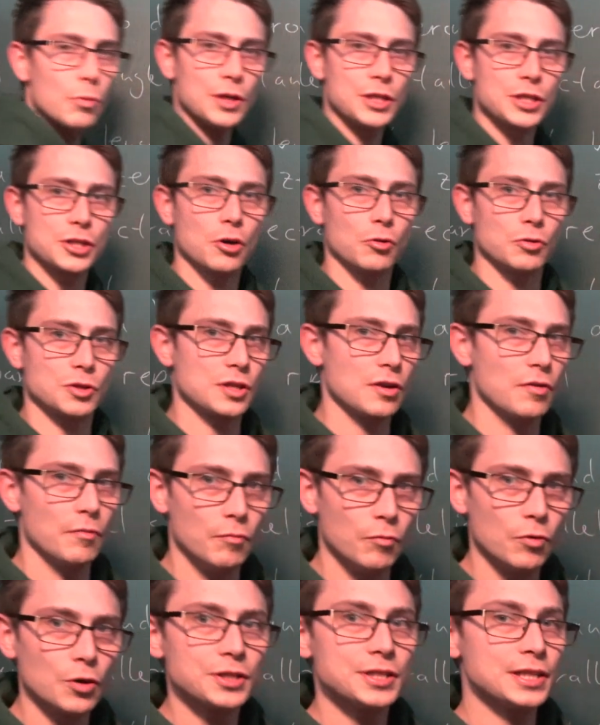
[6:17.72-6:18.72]
which goes
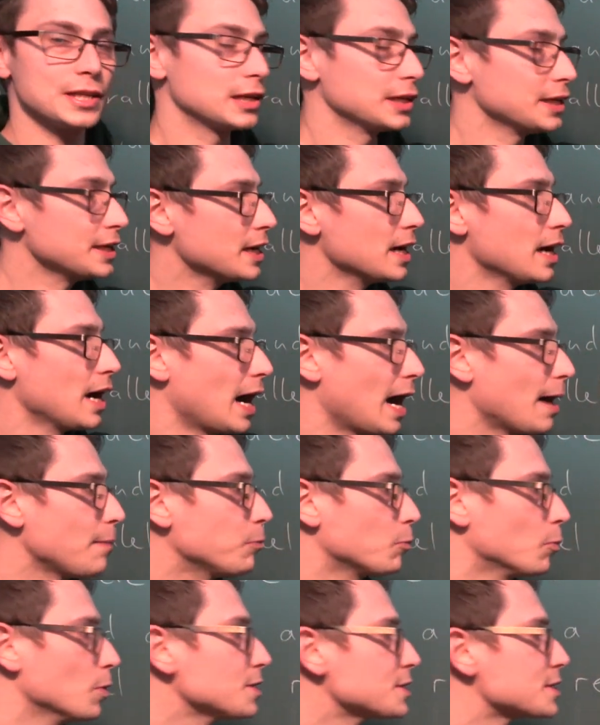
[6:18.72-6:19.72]
vertically
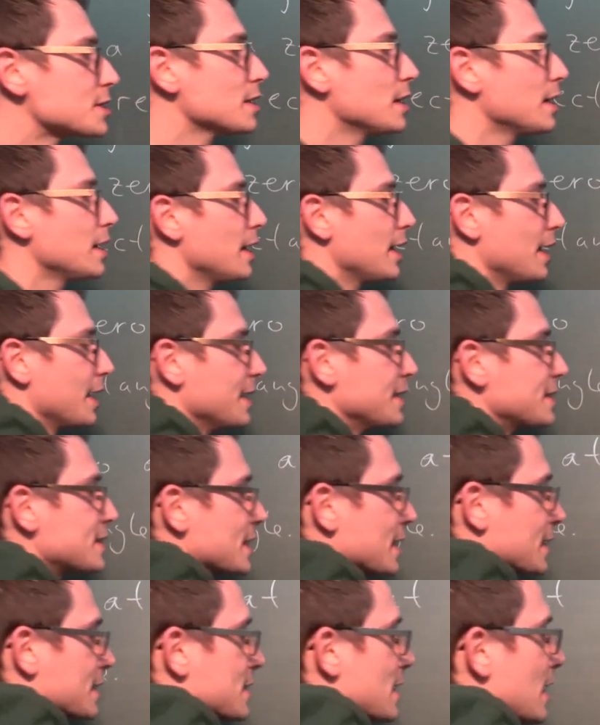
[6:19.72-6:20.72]
upwards
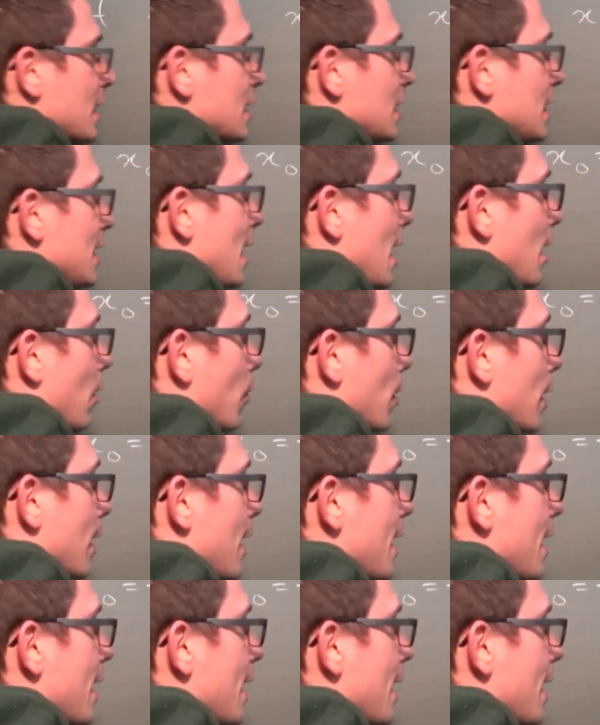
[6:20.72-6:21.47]
hits exactly our